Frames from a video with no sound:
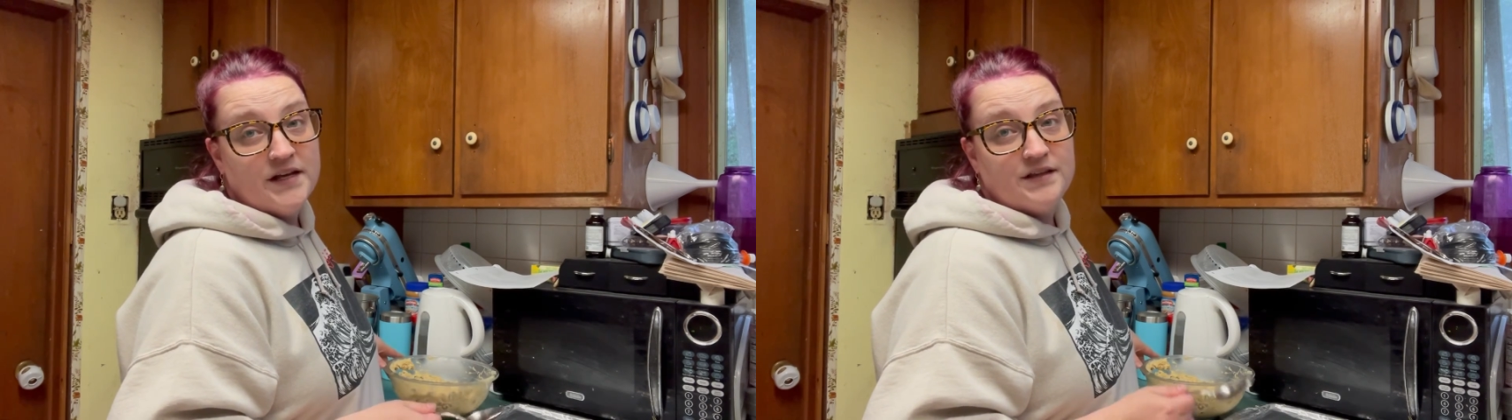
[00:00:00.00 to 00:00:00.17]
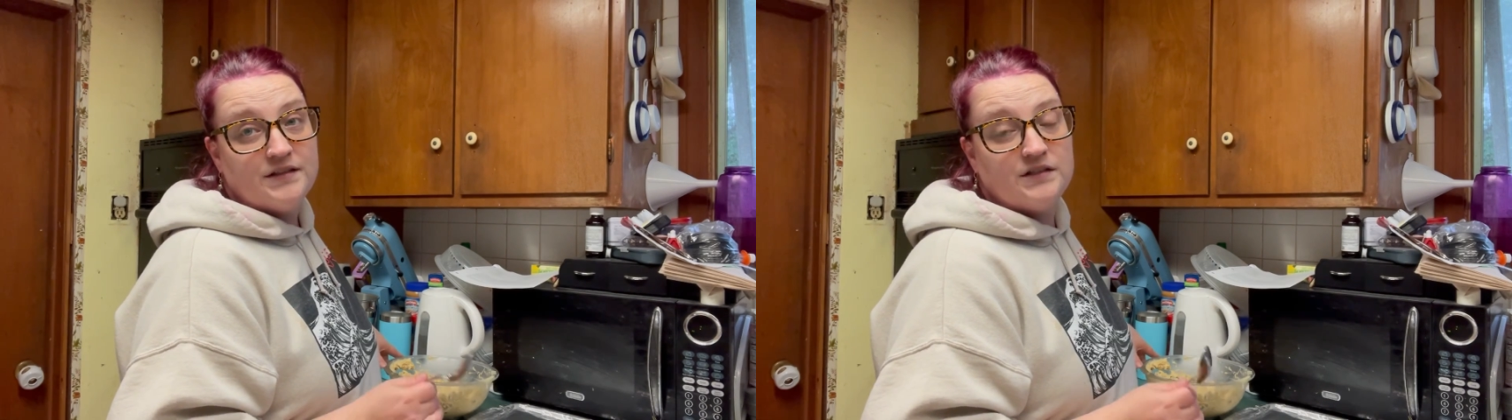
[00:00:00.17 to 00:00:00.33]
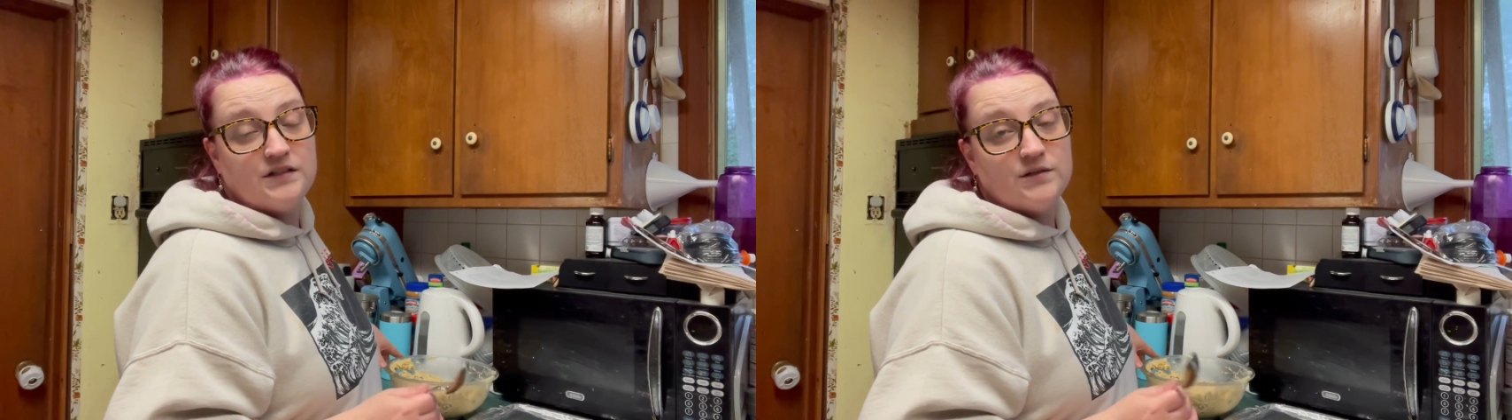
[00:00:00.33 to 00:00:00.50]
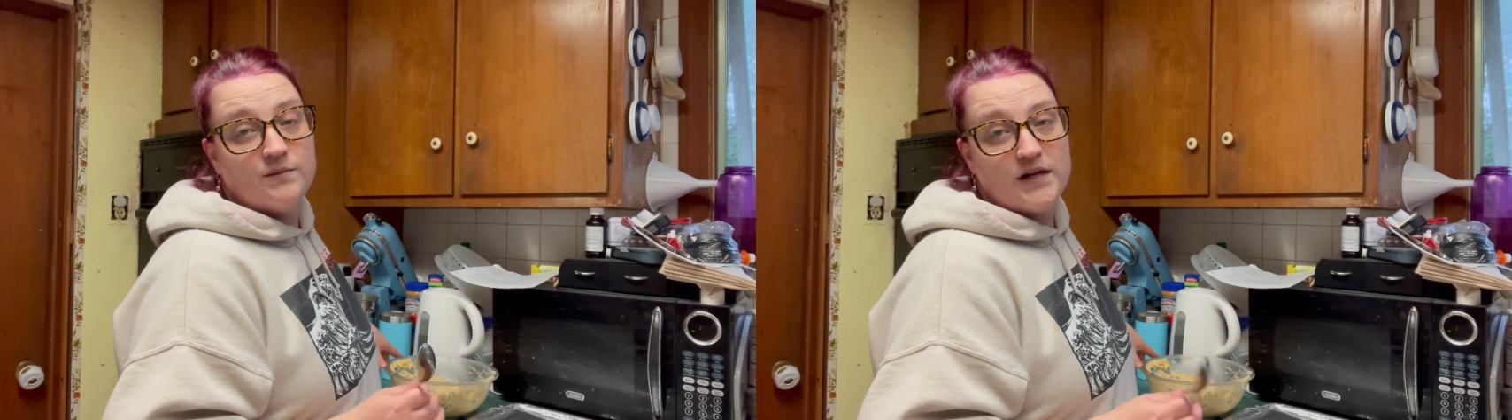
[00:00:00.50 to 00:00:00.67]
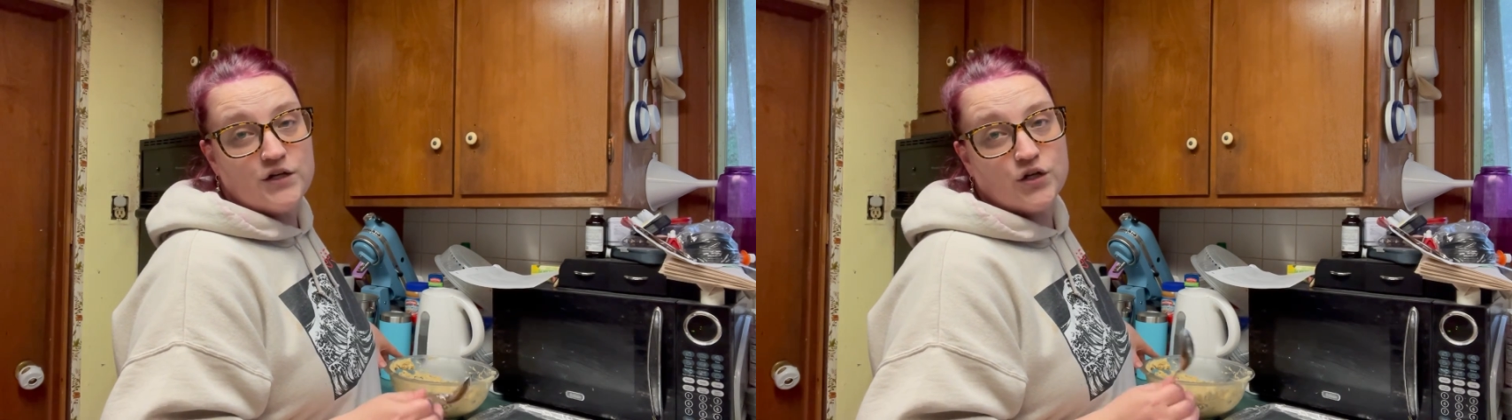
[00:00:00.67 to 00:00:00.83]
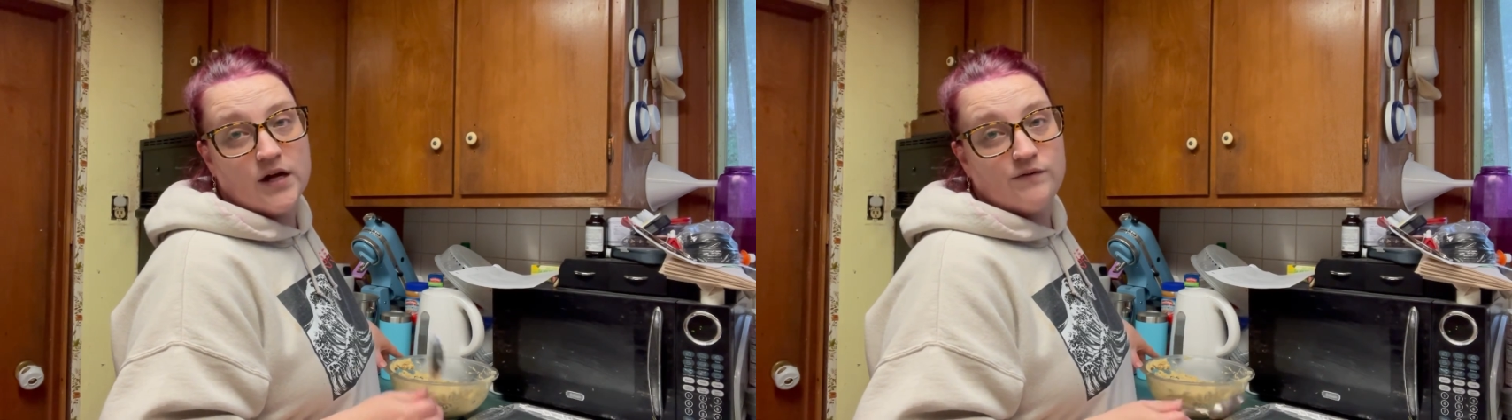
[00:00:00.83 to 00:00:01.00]
This is to make
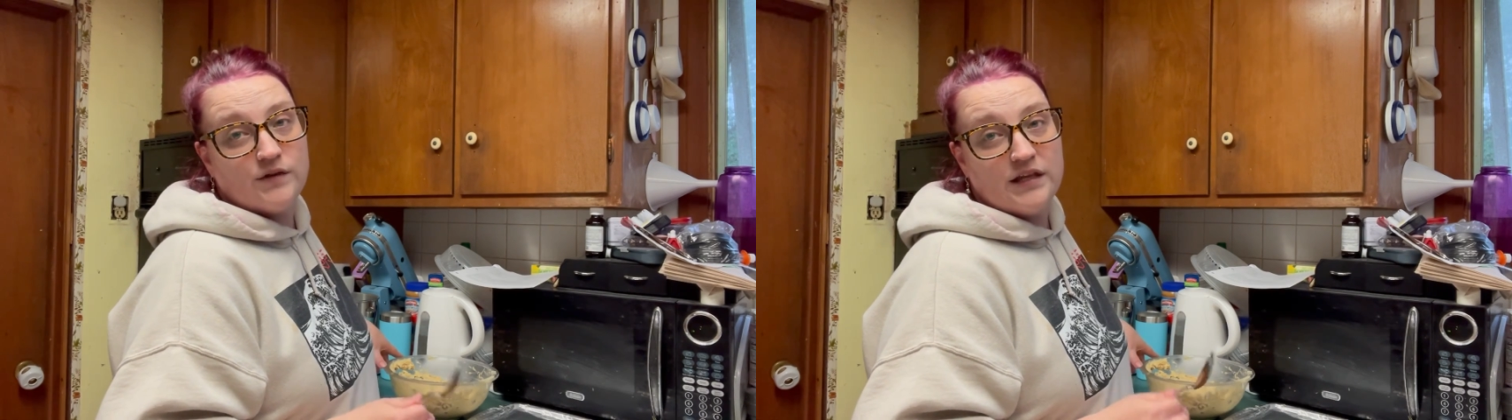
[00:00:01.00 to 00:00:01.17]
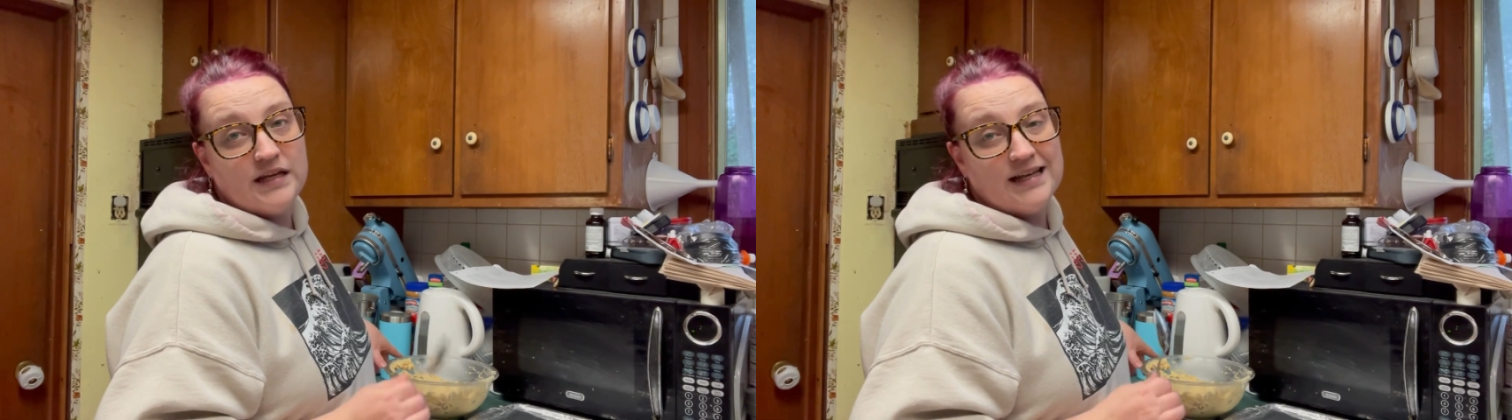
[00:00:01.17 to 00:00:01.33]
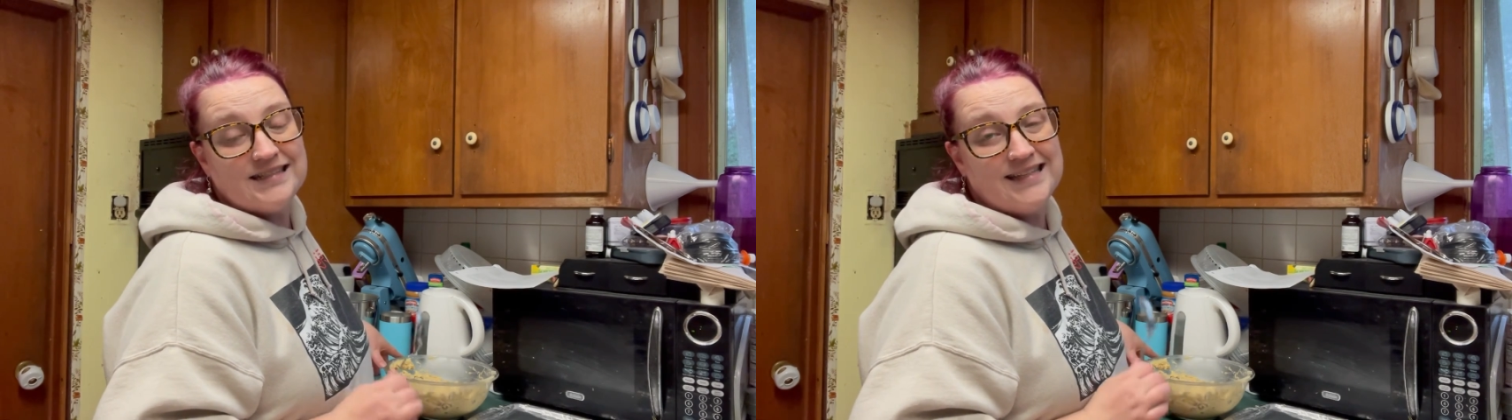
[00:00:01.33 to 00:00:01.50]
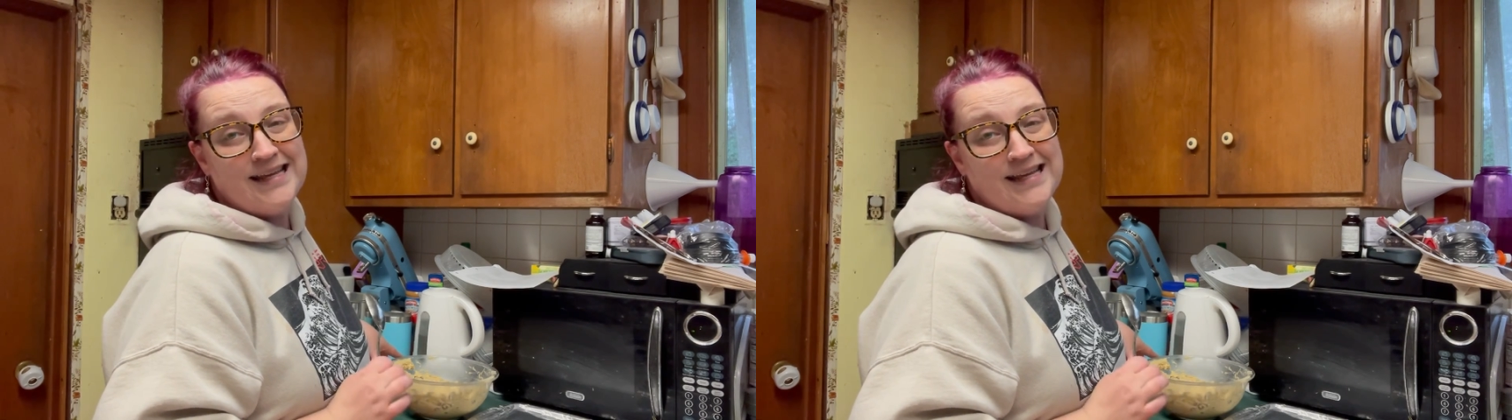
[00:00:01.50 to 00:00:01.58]
sure everything gets